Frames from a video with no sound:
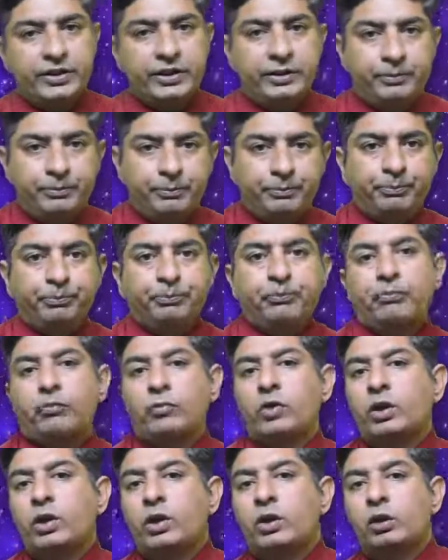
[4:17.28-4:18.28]
see,
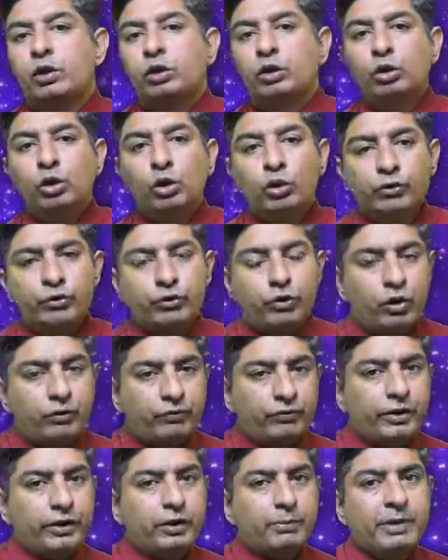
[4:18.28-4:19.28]
loans
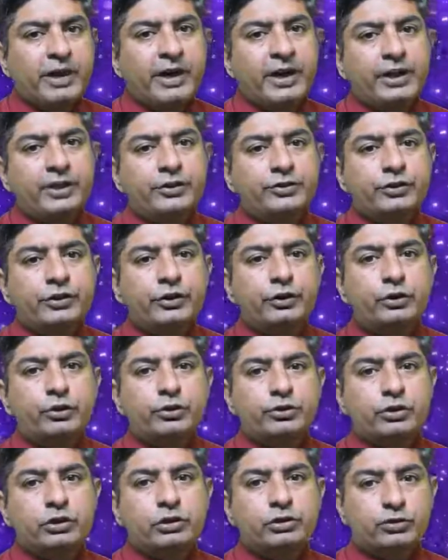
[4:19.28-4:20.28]
offered by
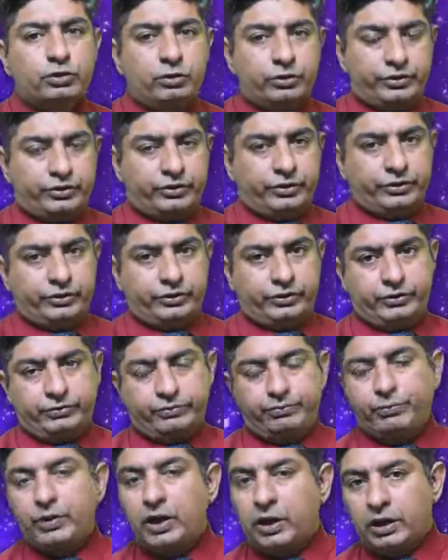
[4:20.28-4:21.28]
institutional
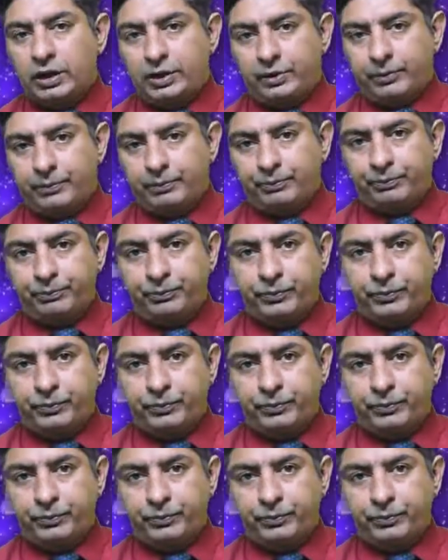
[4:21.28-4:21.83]
sources are